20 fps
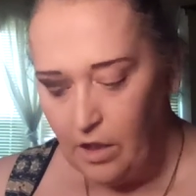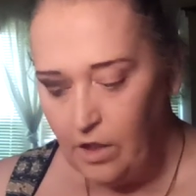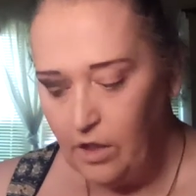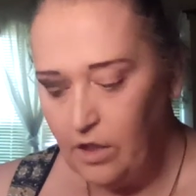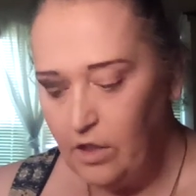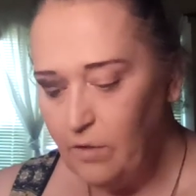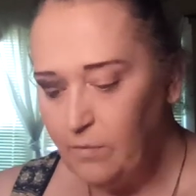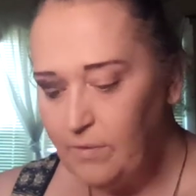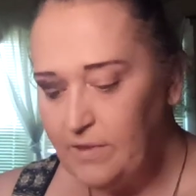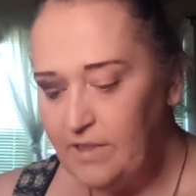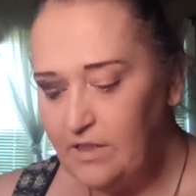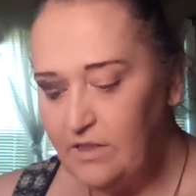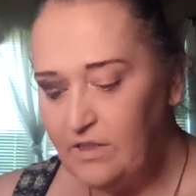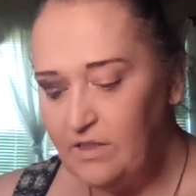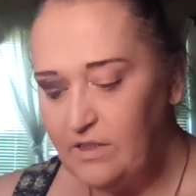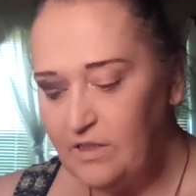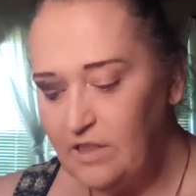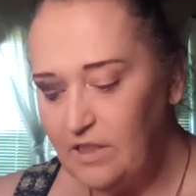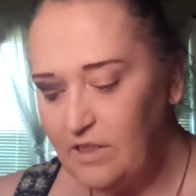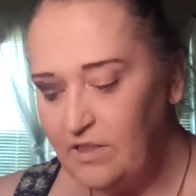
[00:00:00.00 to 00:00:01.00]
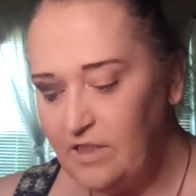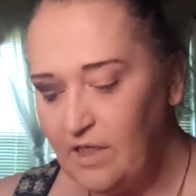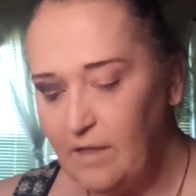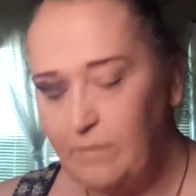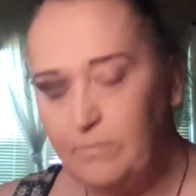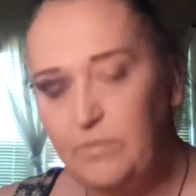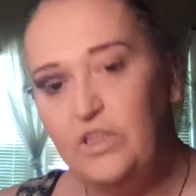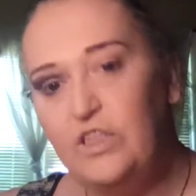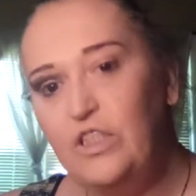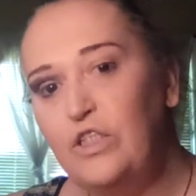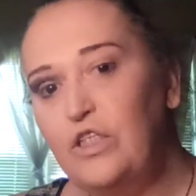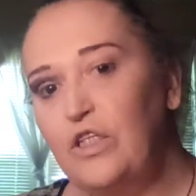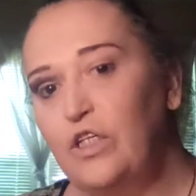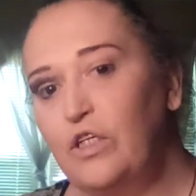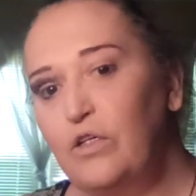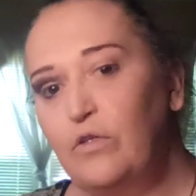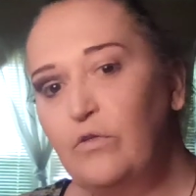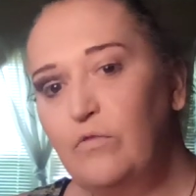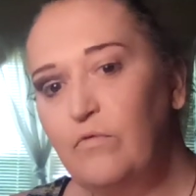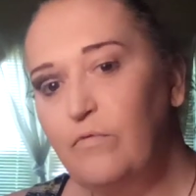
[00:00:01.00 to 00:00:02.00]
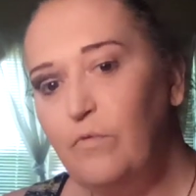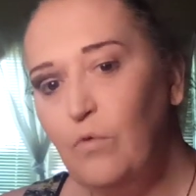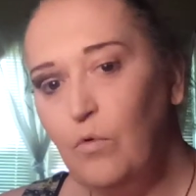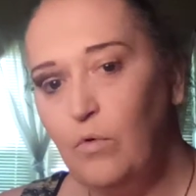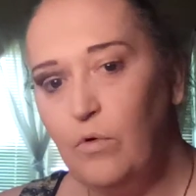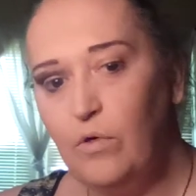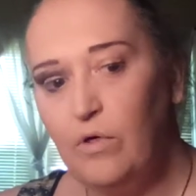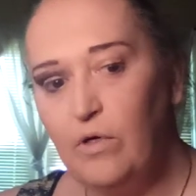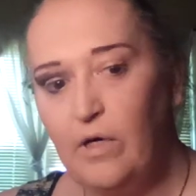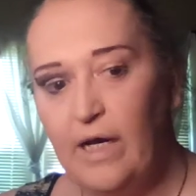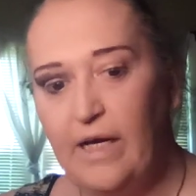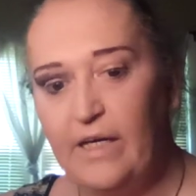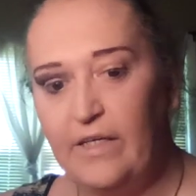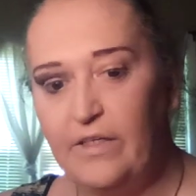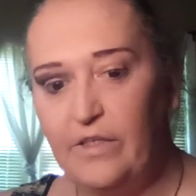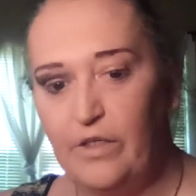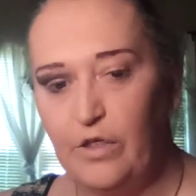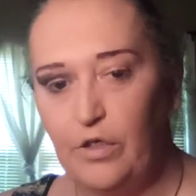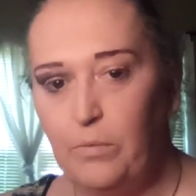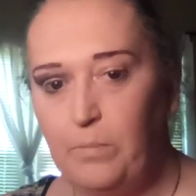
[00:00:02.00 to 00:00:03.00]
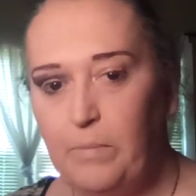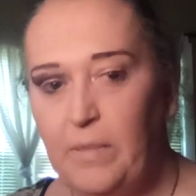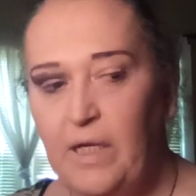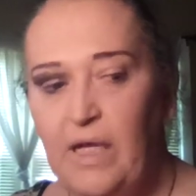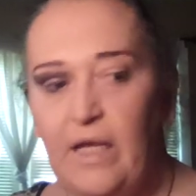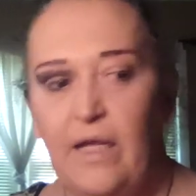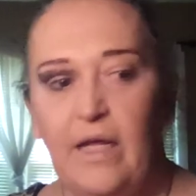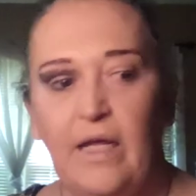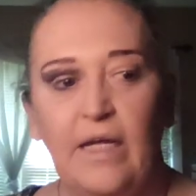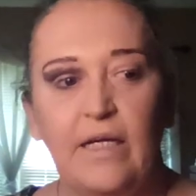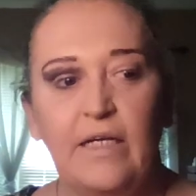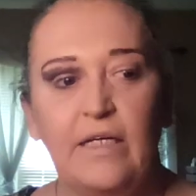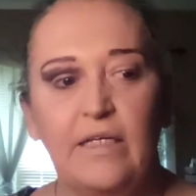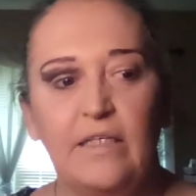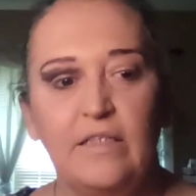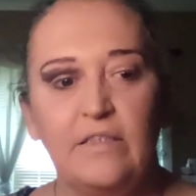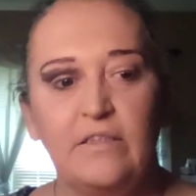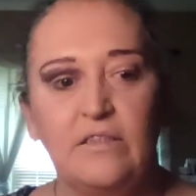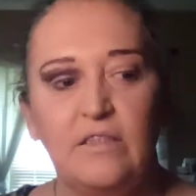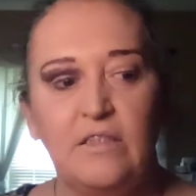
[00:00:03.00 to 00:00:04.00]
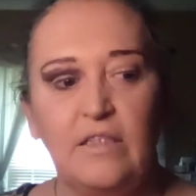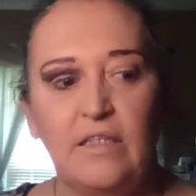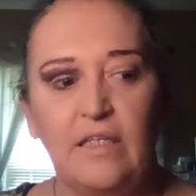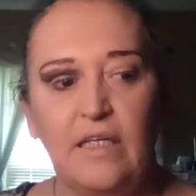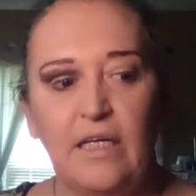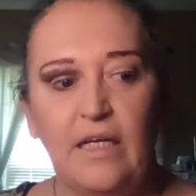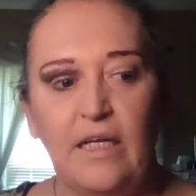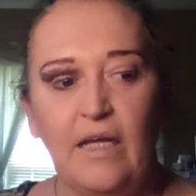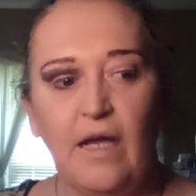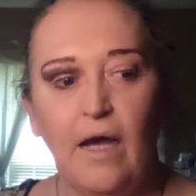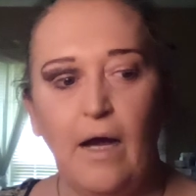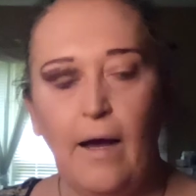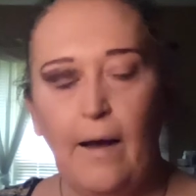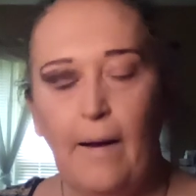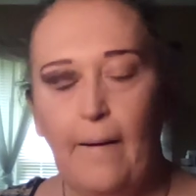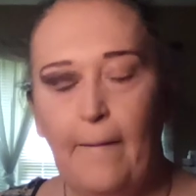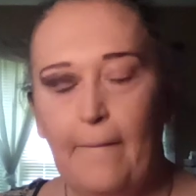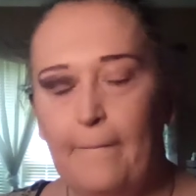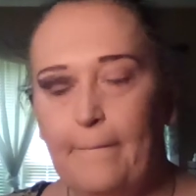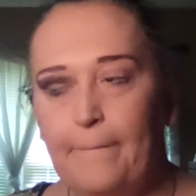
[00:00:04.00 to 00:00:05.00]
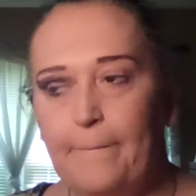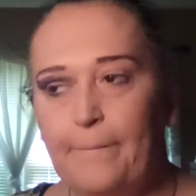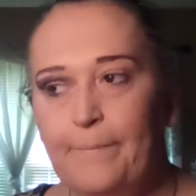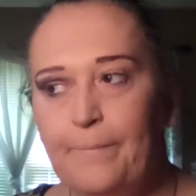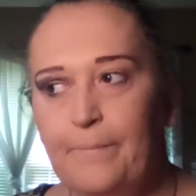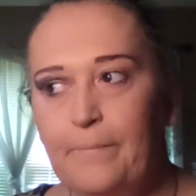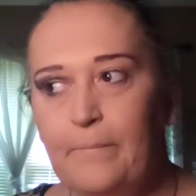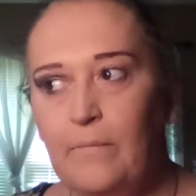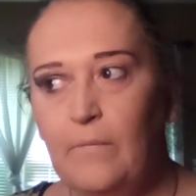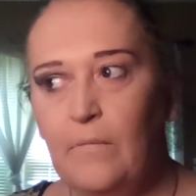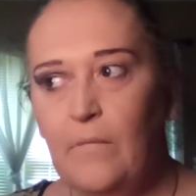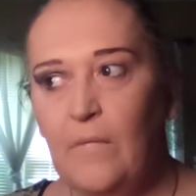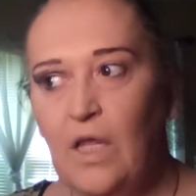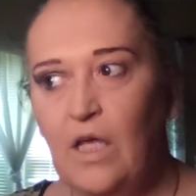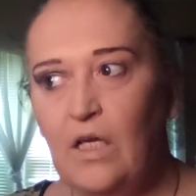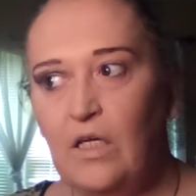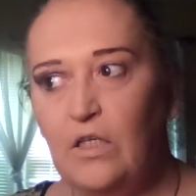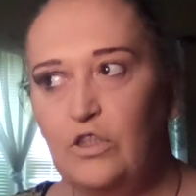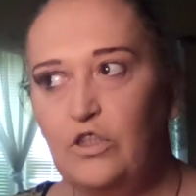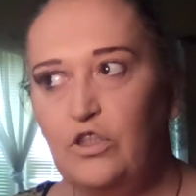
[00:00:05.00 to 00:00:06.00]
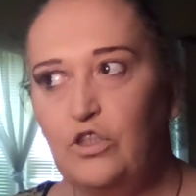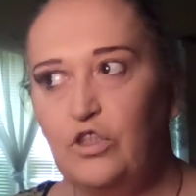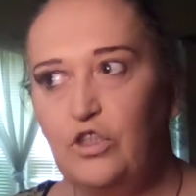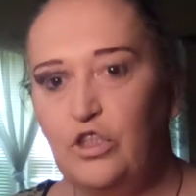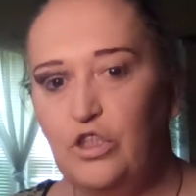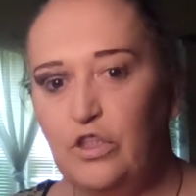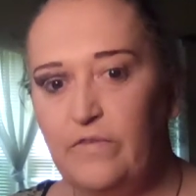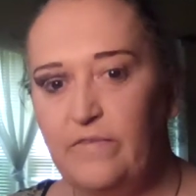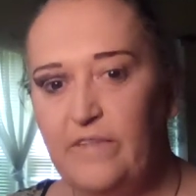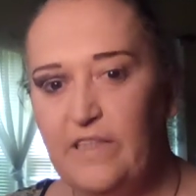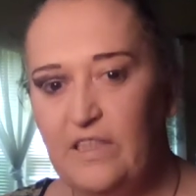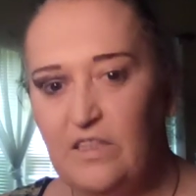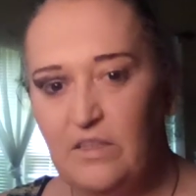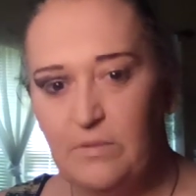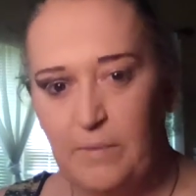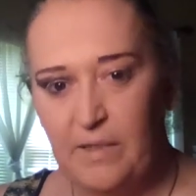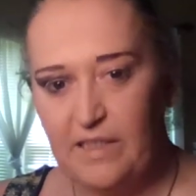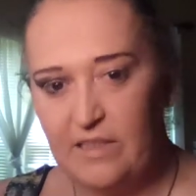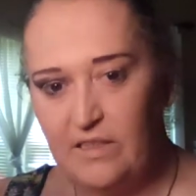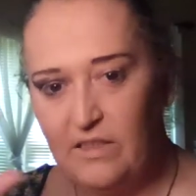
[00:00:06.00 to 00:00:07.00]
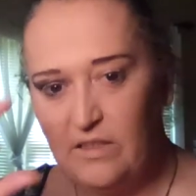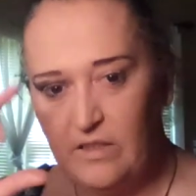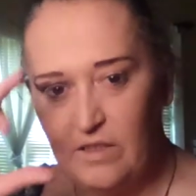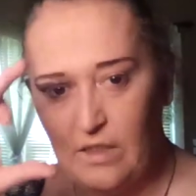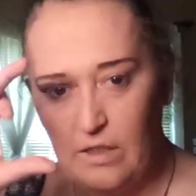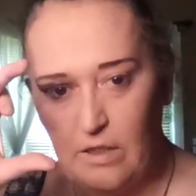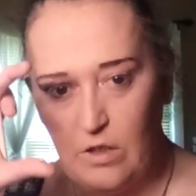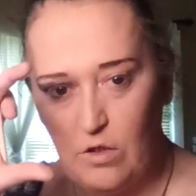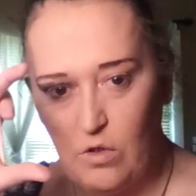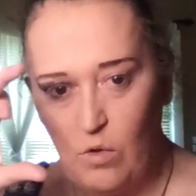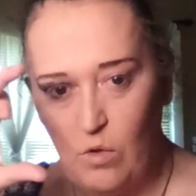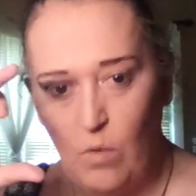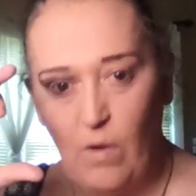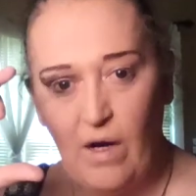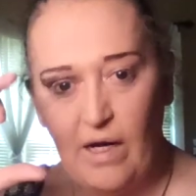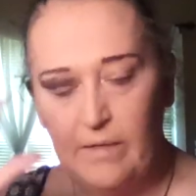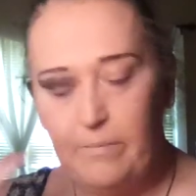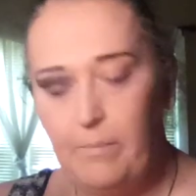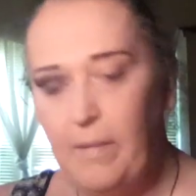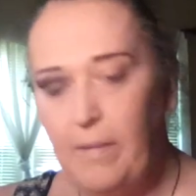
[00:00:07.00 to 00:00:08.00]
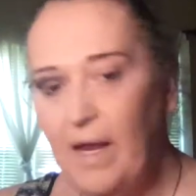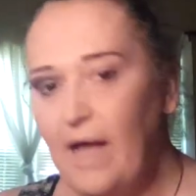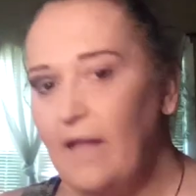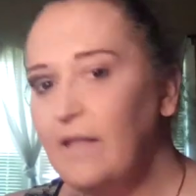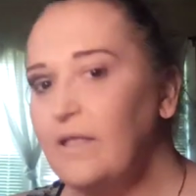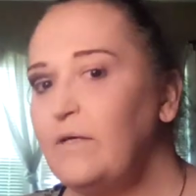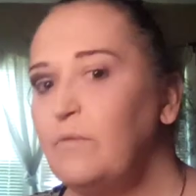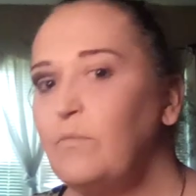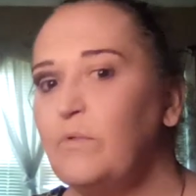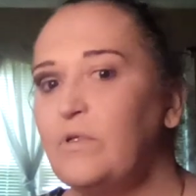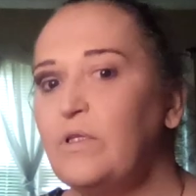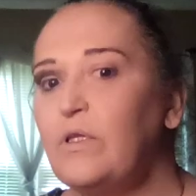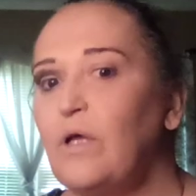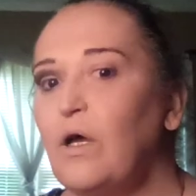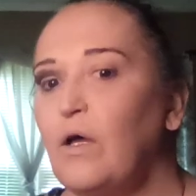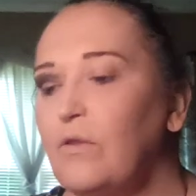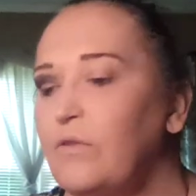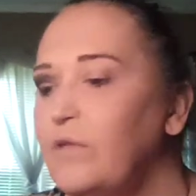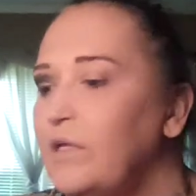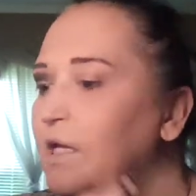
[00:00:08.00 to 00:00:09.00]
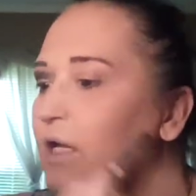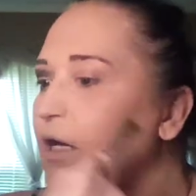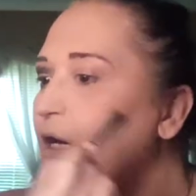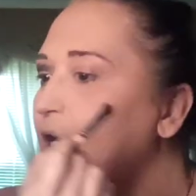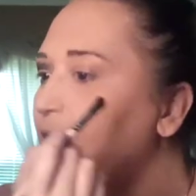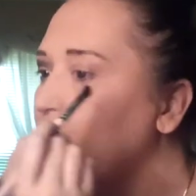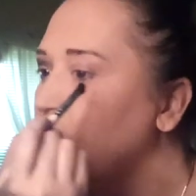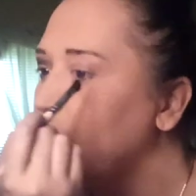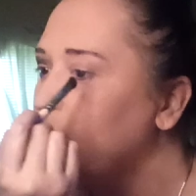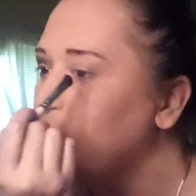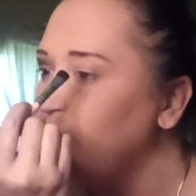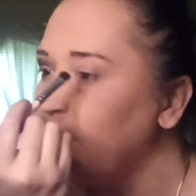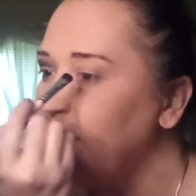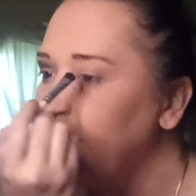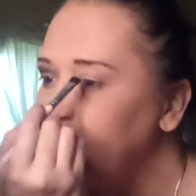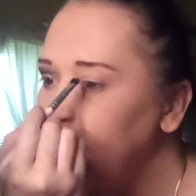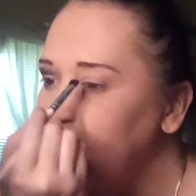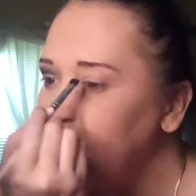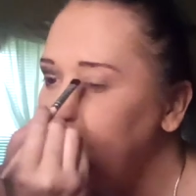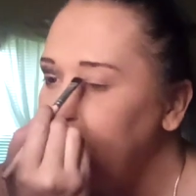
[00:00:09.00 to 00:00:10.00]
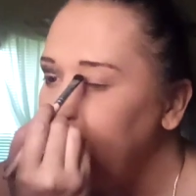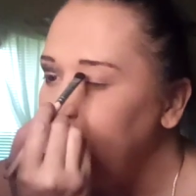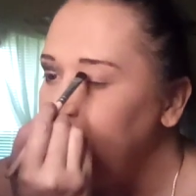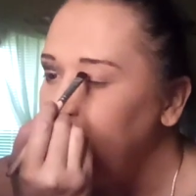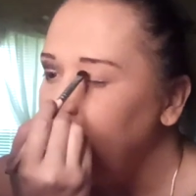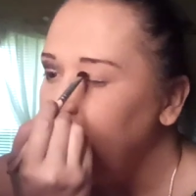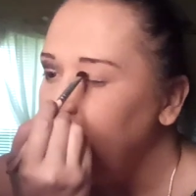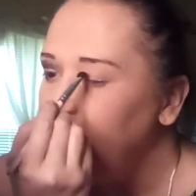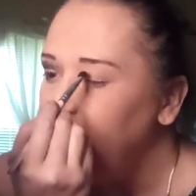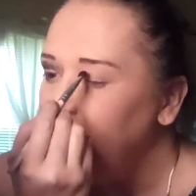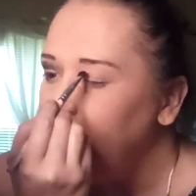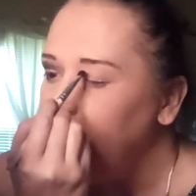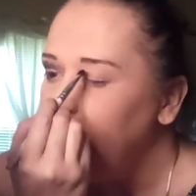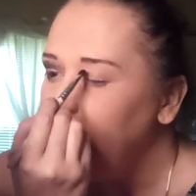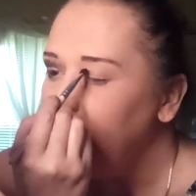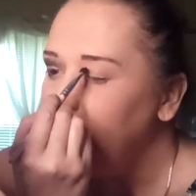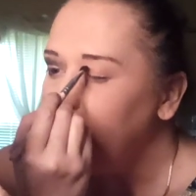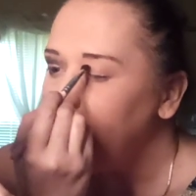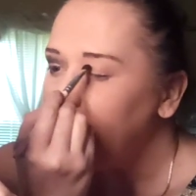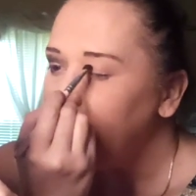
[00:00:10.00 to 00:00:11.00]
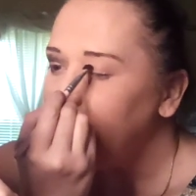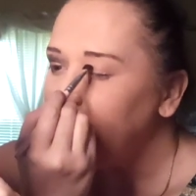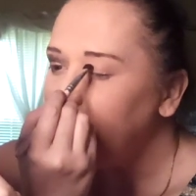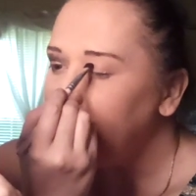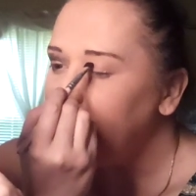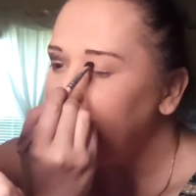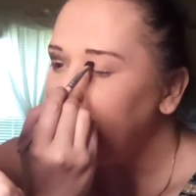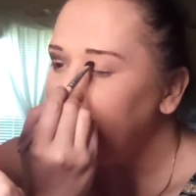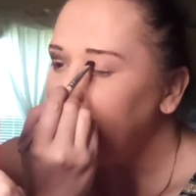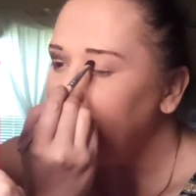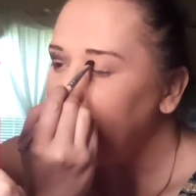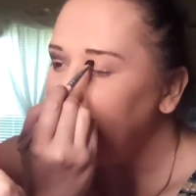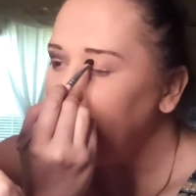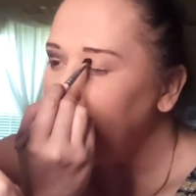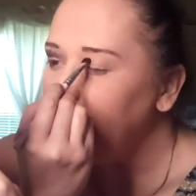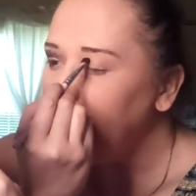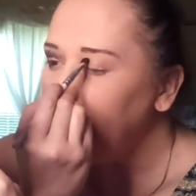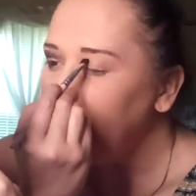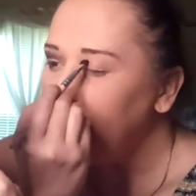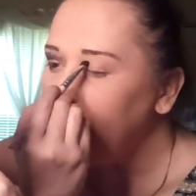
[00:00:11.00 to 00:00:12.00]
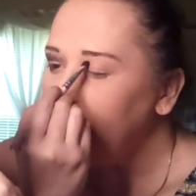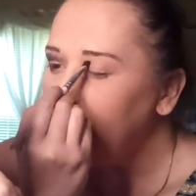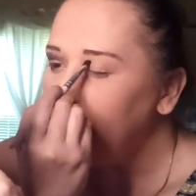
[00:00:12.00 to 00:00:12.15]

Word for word: You know what this is a substitute for a dupe is the um, Juvia's Place, the little quad palette with all the uh, gray shades in it.